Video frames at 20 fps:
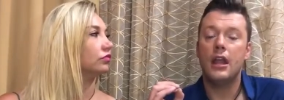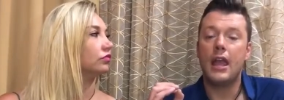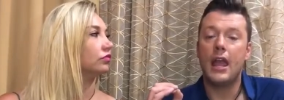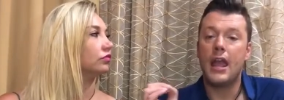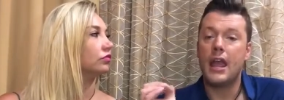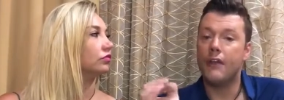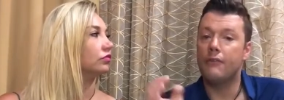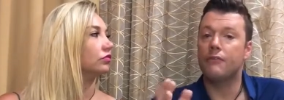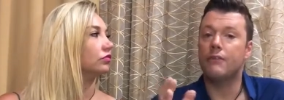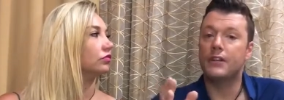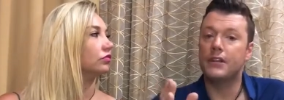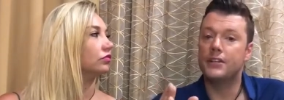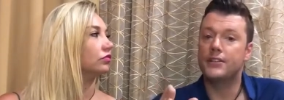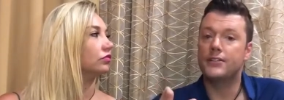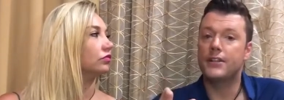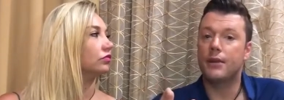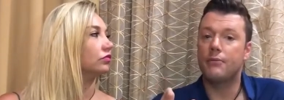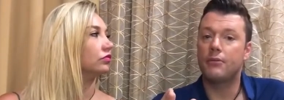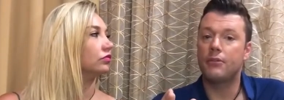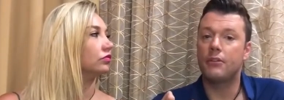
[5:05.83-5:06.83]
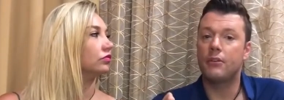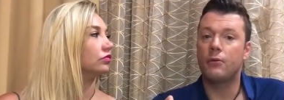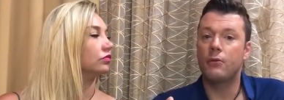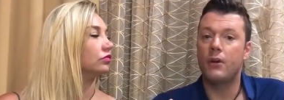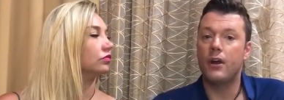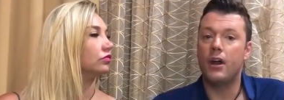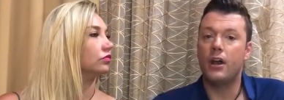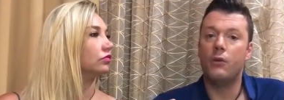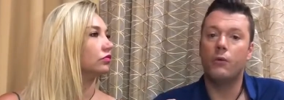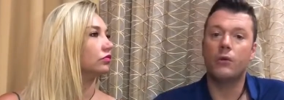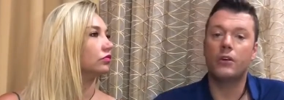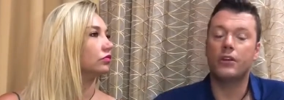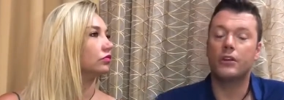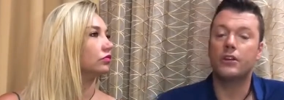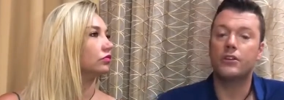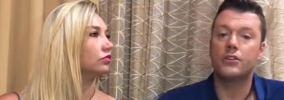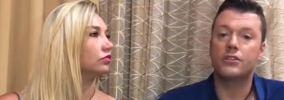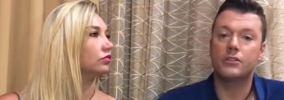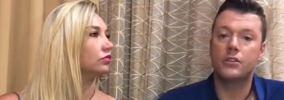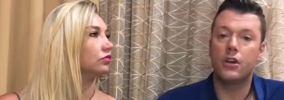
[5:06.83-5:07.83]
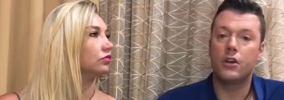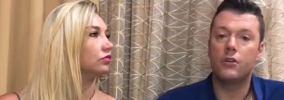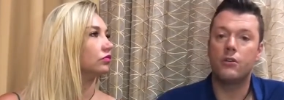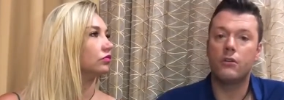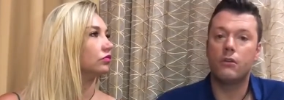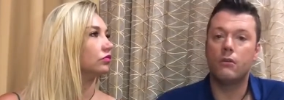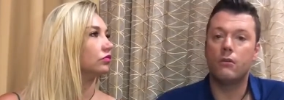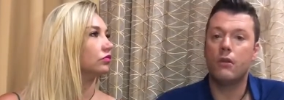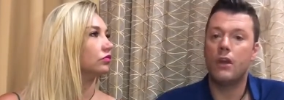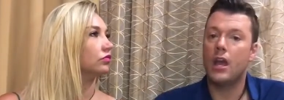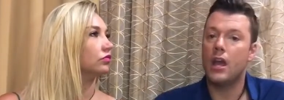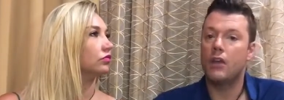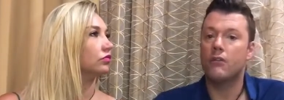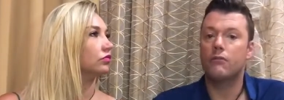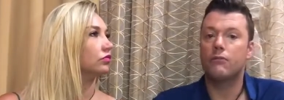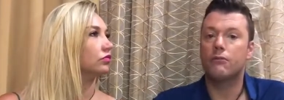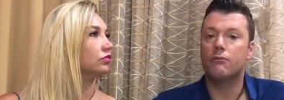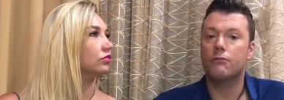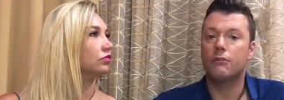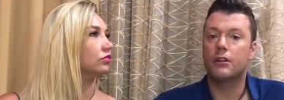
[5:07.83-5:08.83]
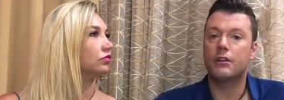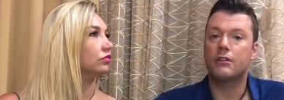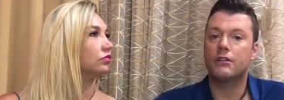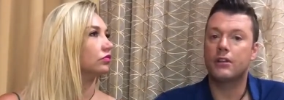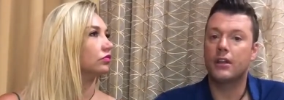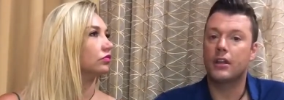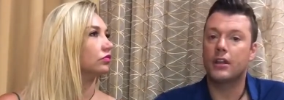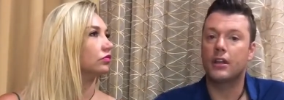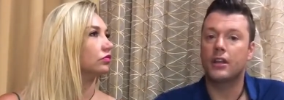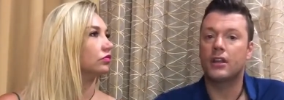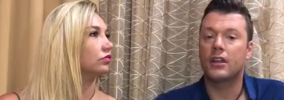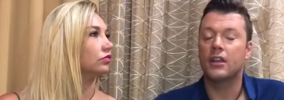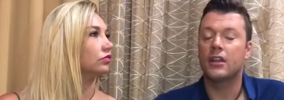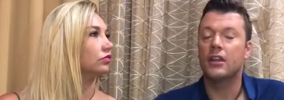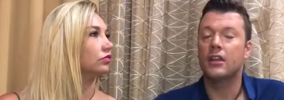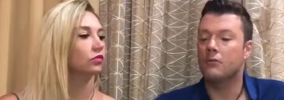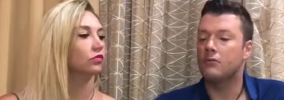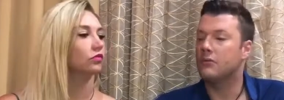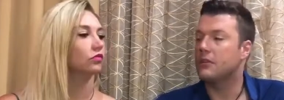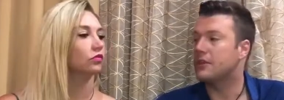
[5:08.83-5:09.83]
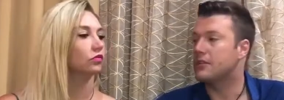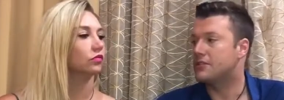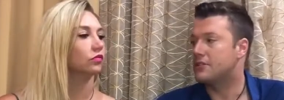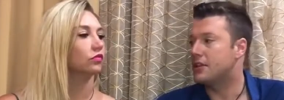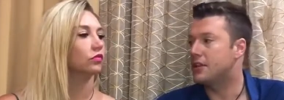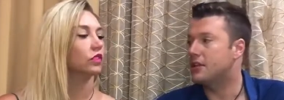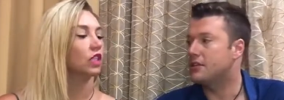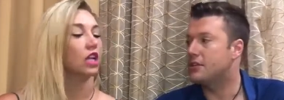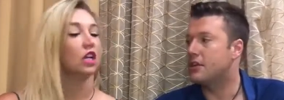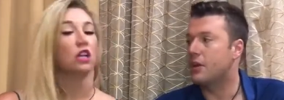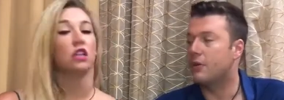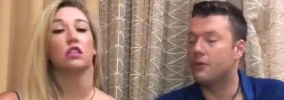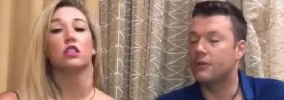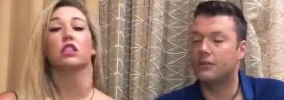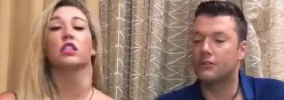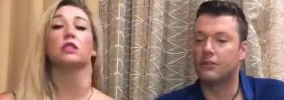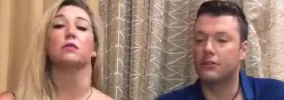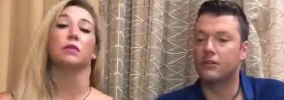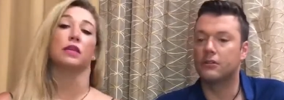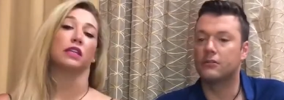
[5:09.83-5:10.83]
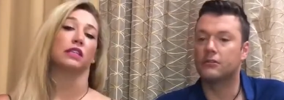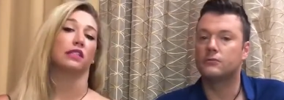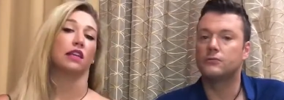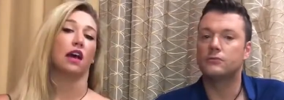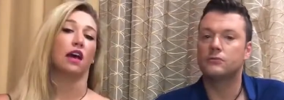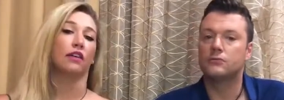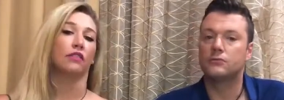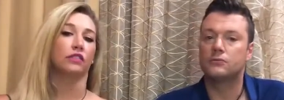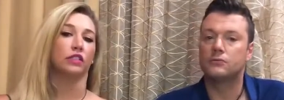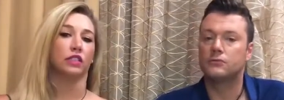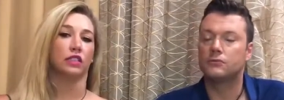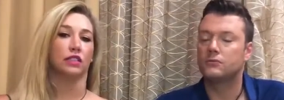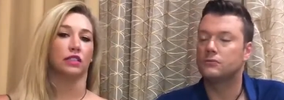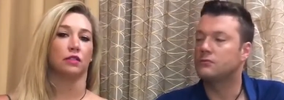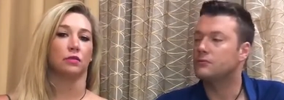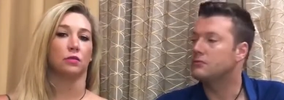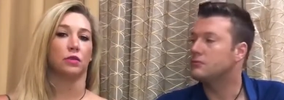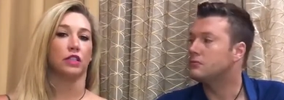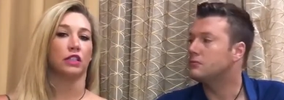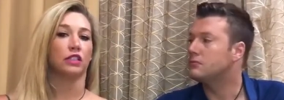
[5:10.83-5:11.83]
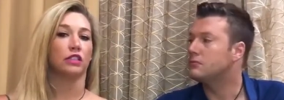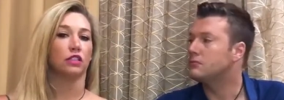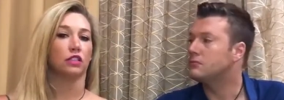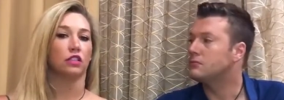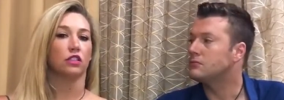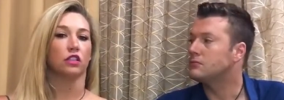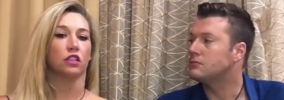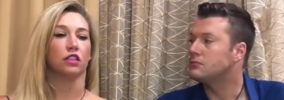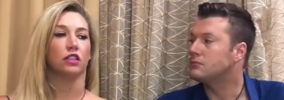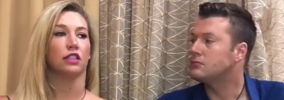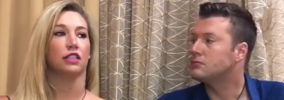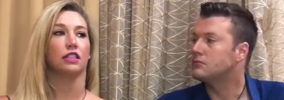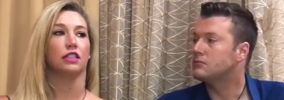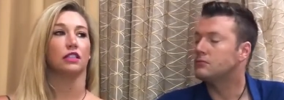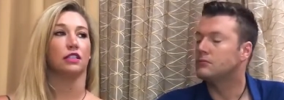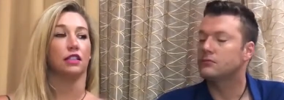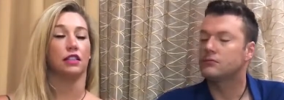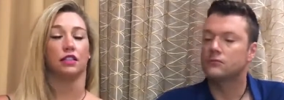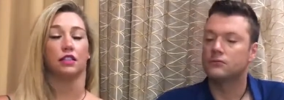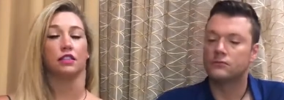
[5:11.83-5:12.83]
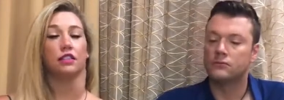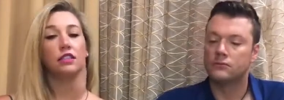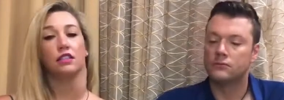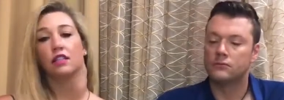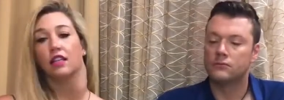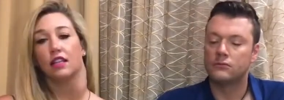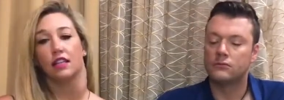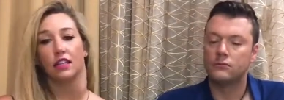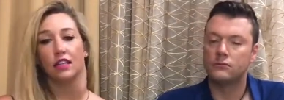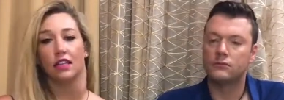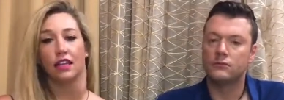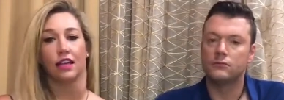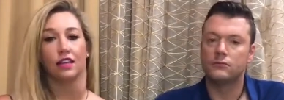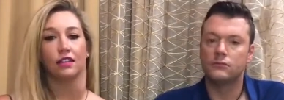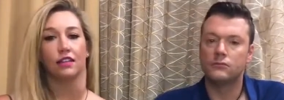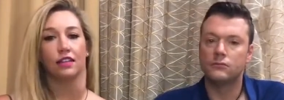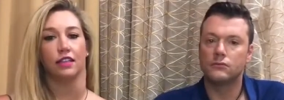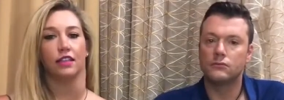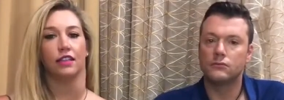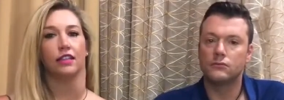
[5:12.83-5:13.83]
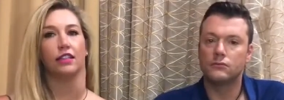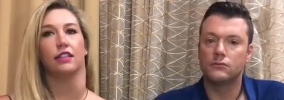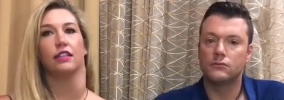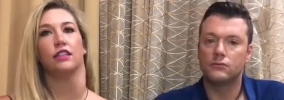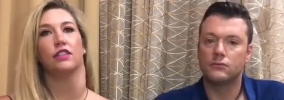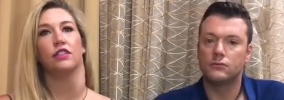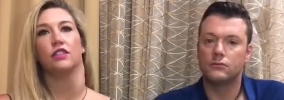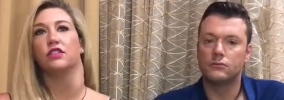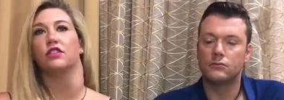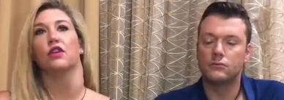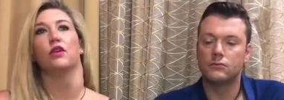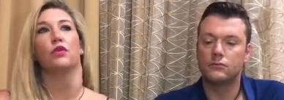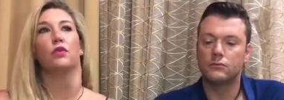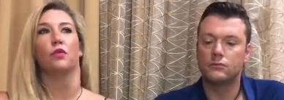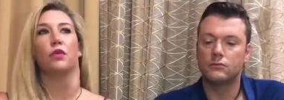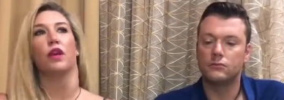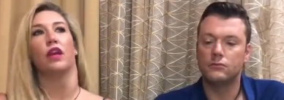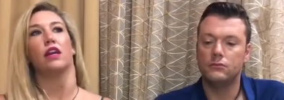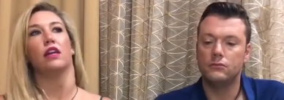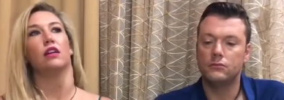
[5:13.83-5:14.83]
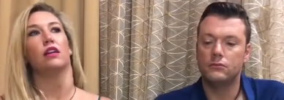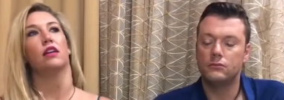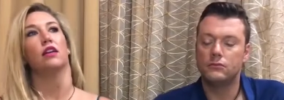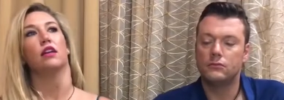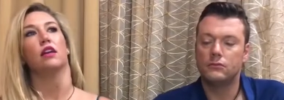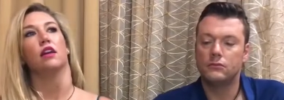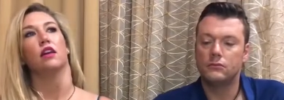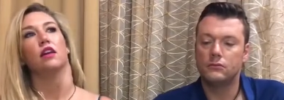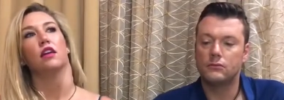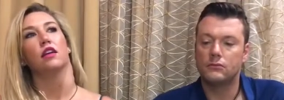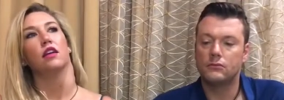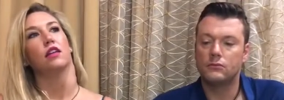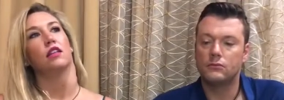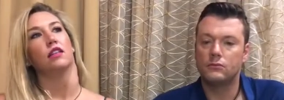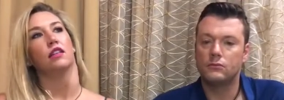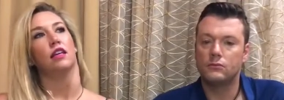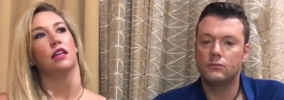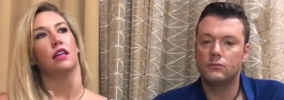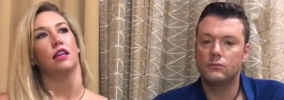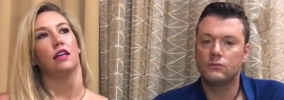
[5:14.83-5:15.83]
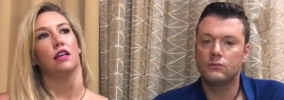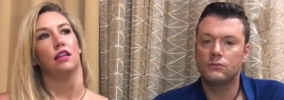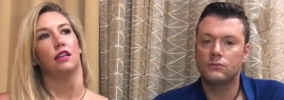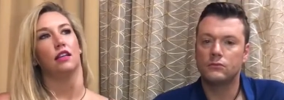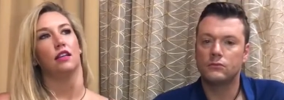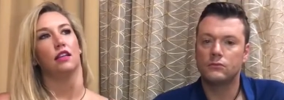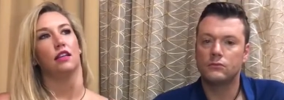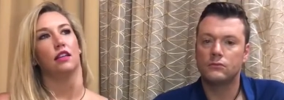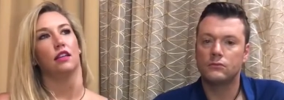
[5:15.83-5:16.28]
Speaker 1: every step of the way. We're going to show you everything that she's going Just through. because
Speaker 2: I've done some research on this and there's nothing out there. It's so rare that